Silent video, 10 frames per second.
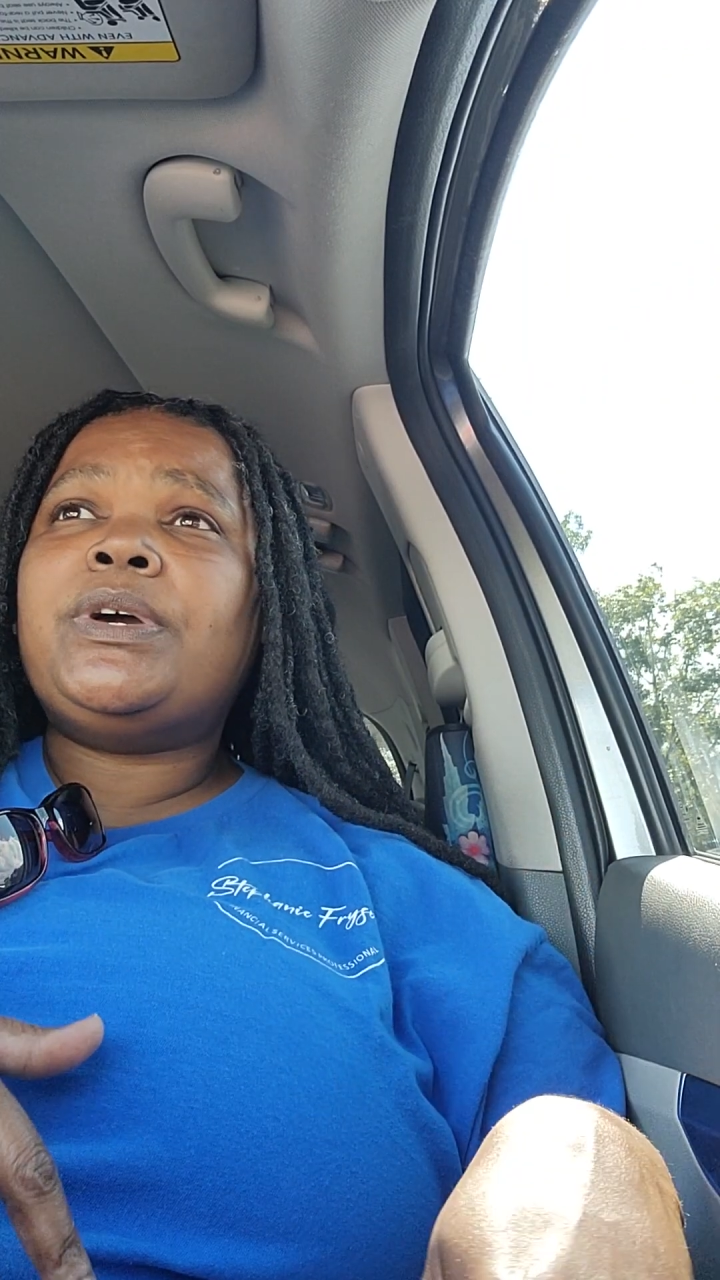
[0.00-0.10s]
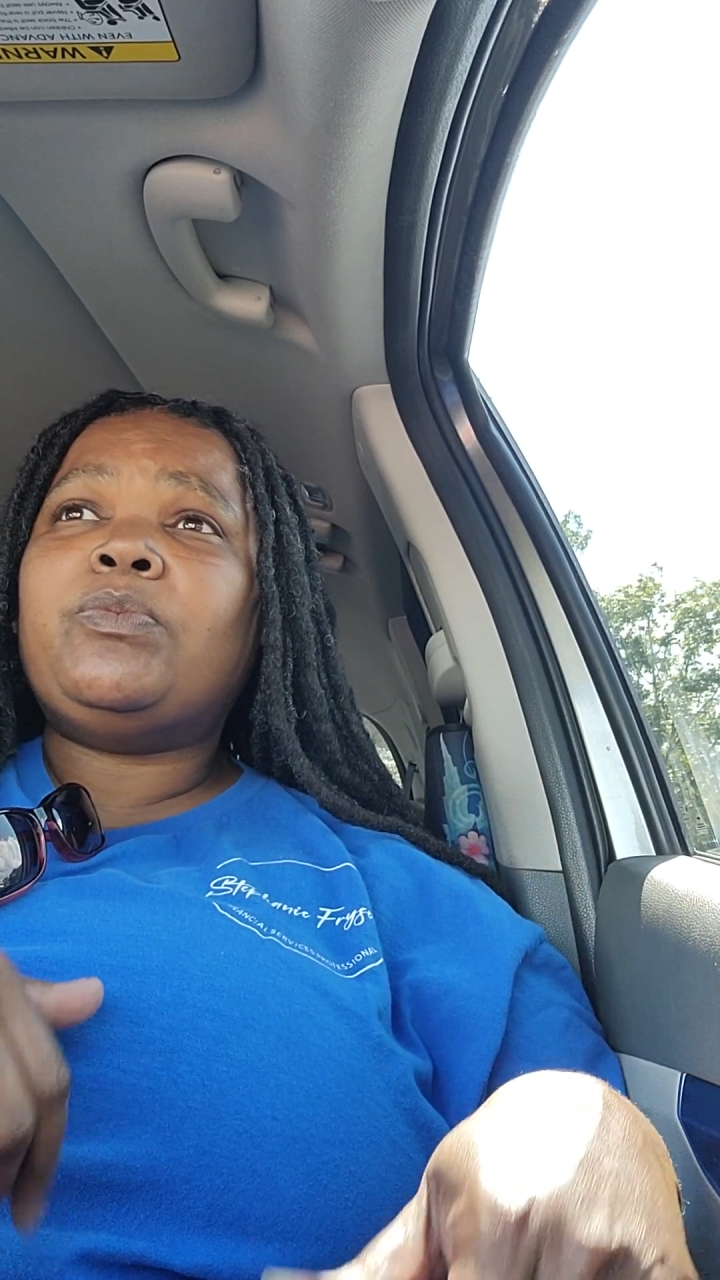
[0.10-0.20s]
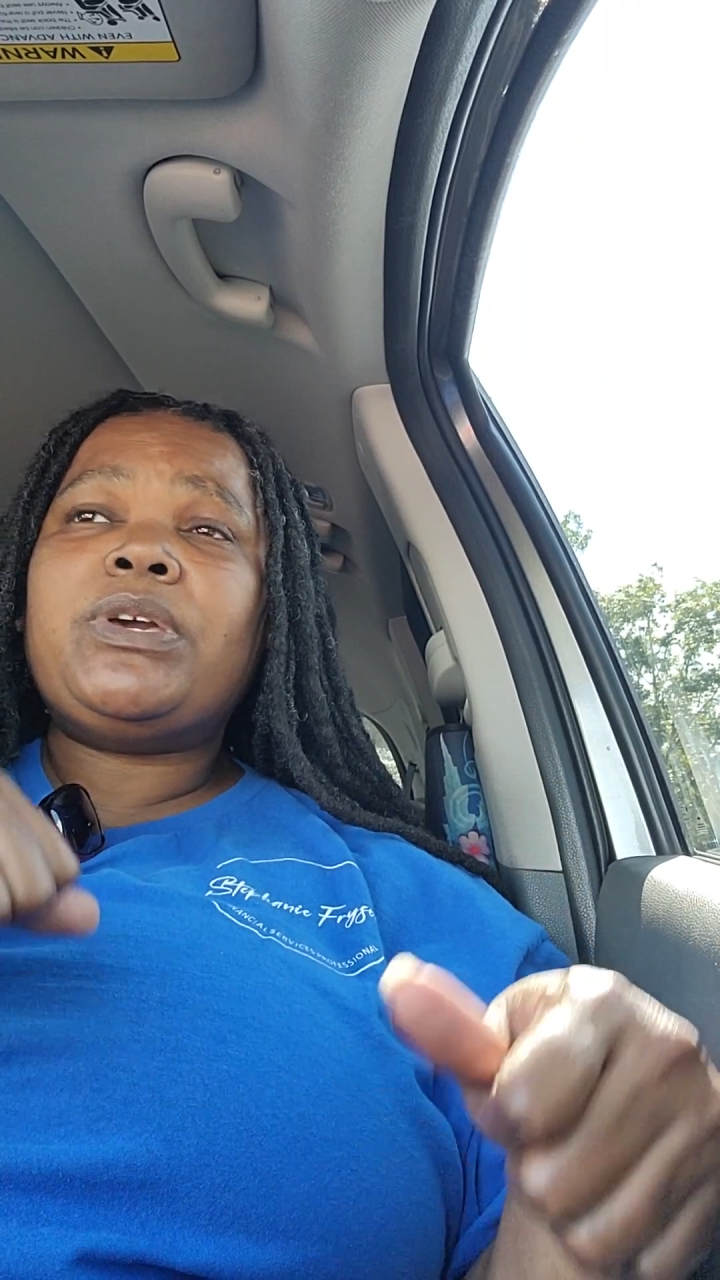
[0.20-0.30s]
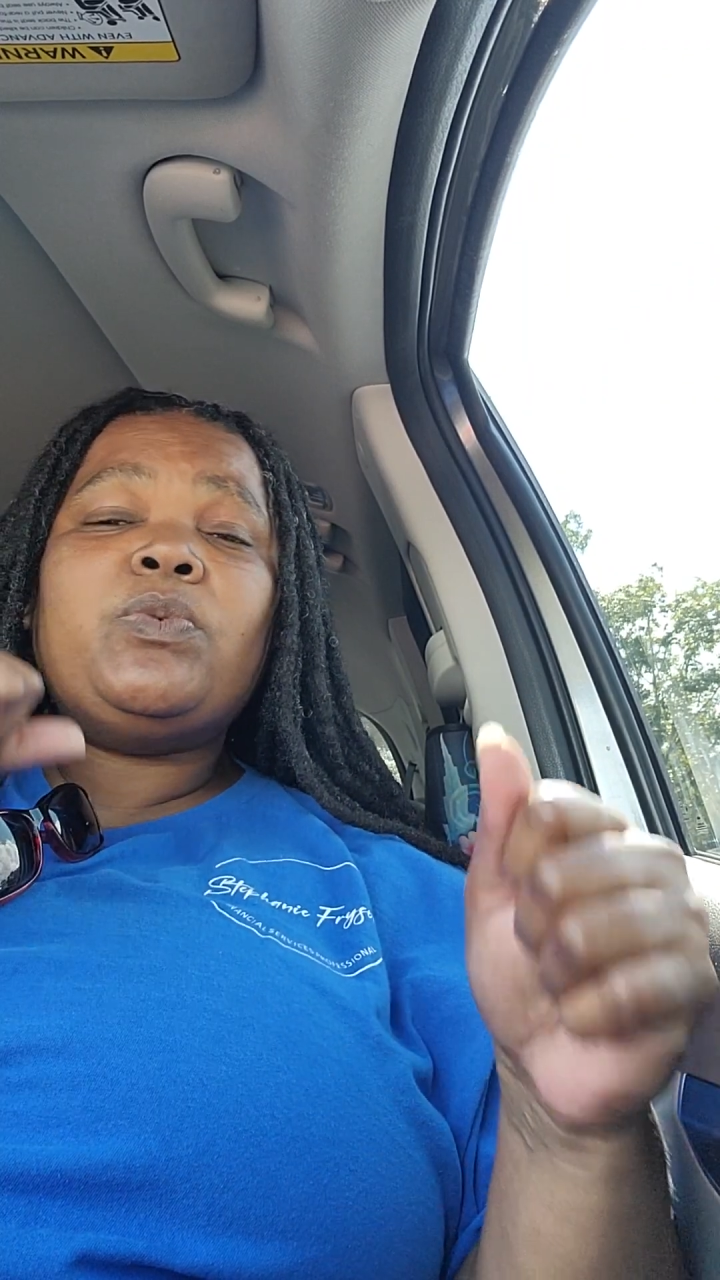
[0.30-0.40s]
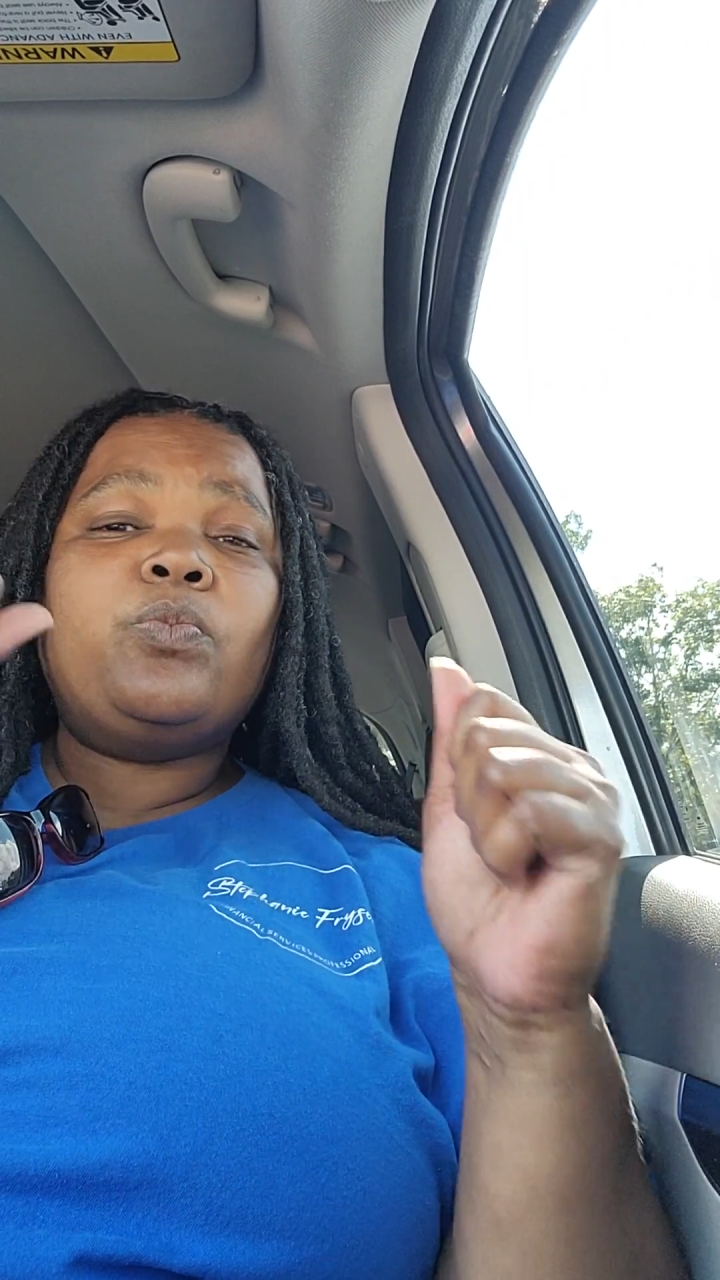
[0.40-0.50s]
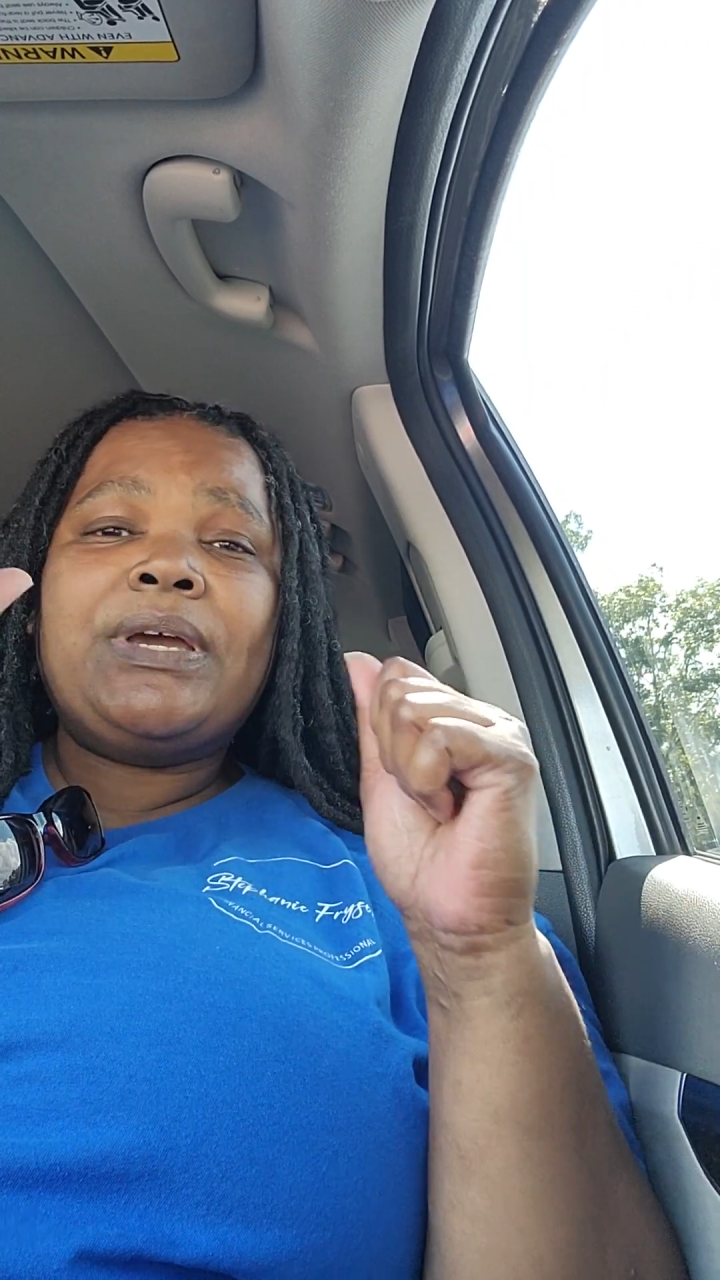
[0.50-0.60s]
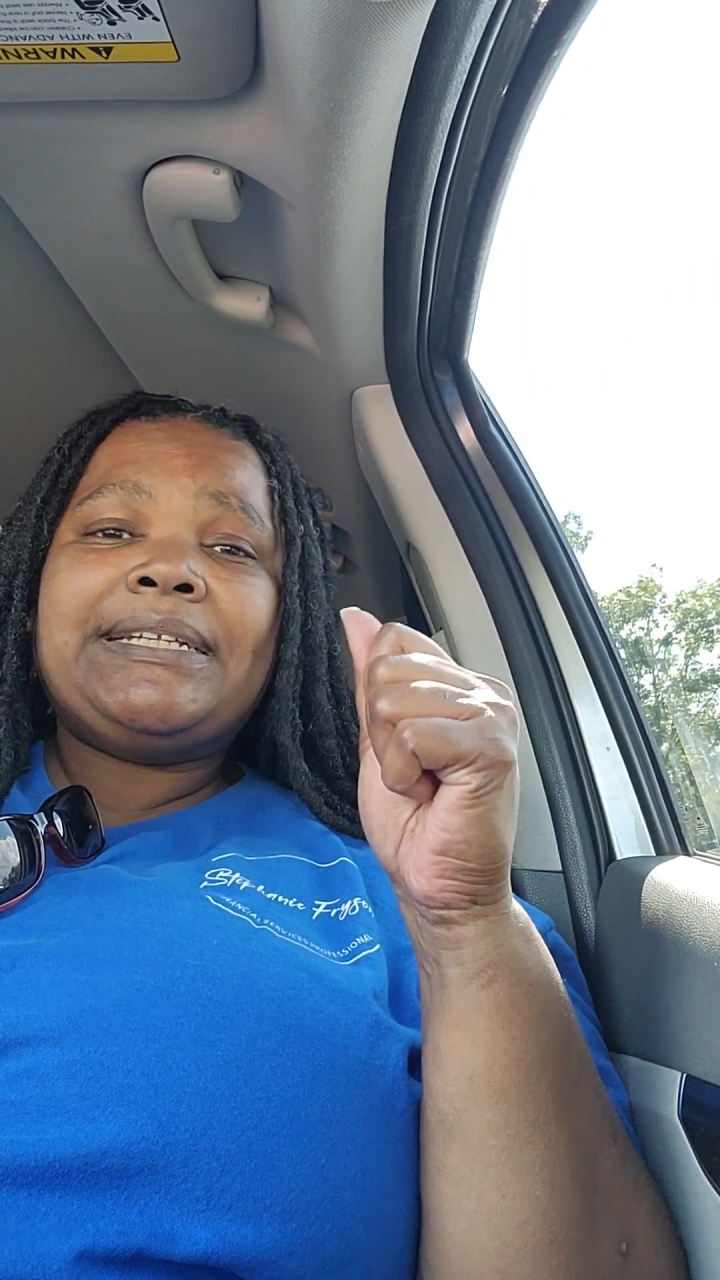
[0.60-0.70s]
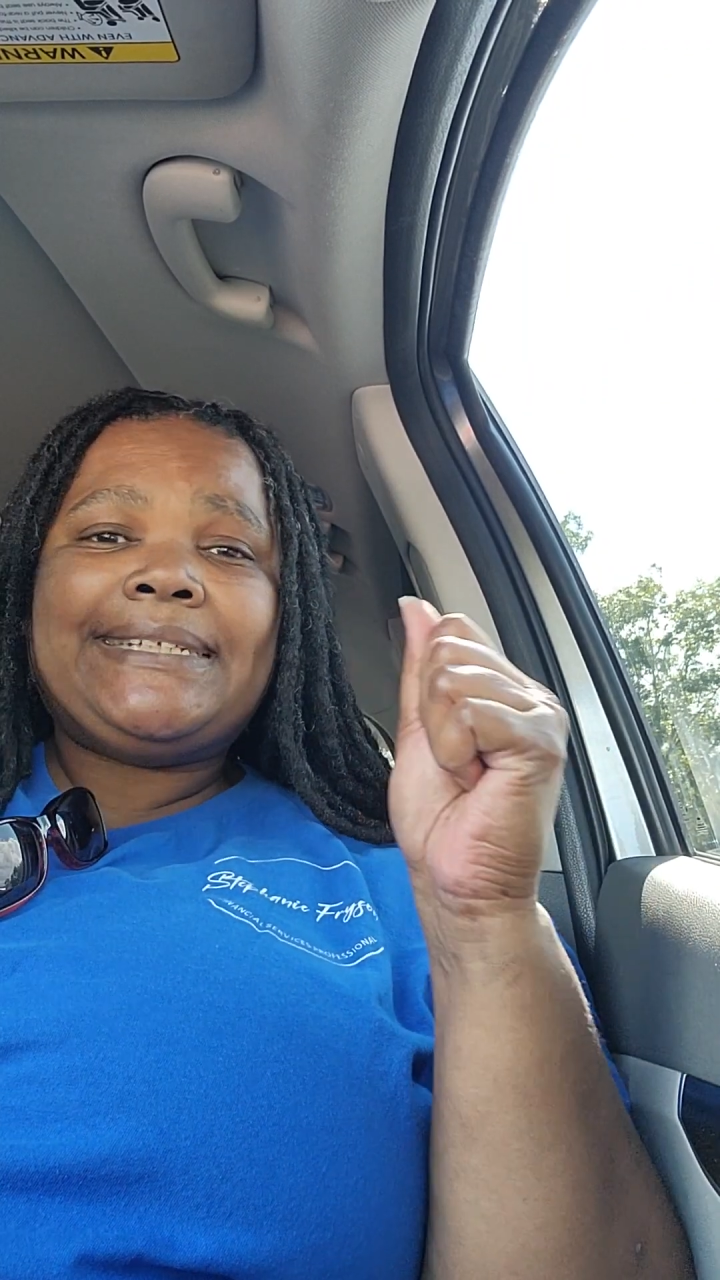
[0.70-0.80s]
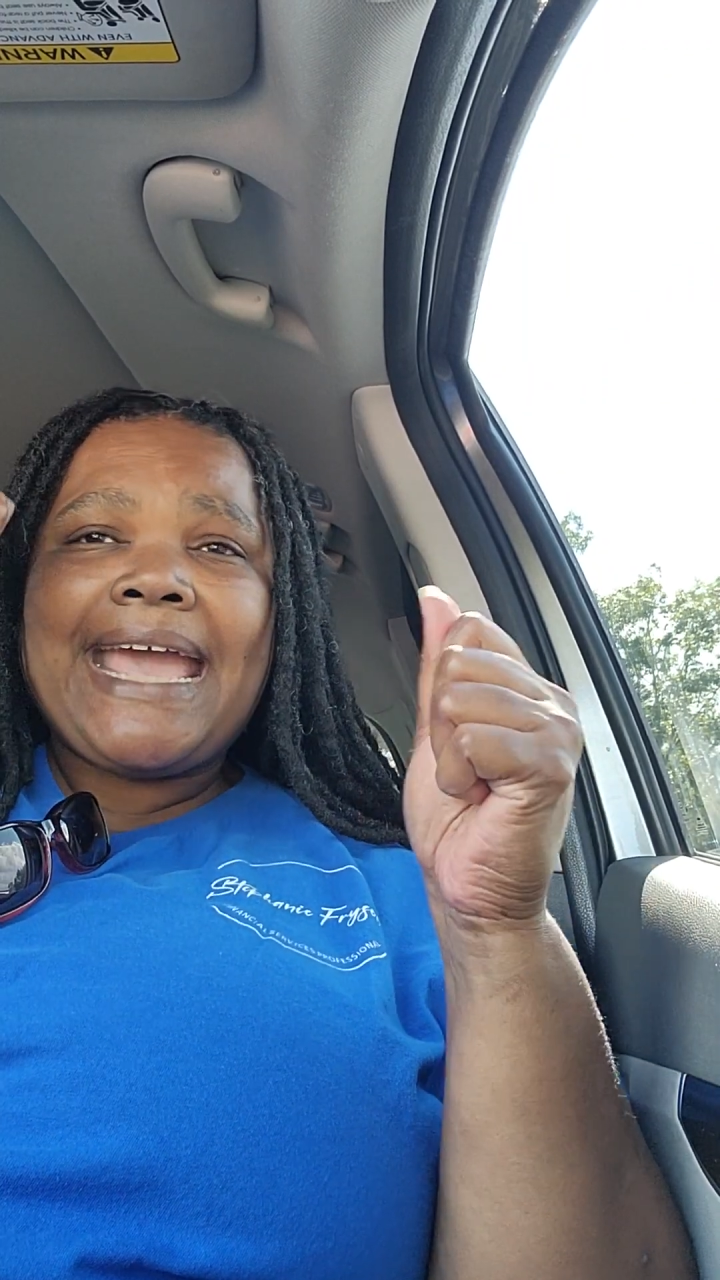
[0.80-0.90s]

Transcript: and we went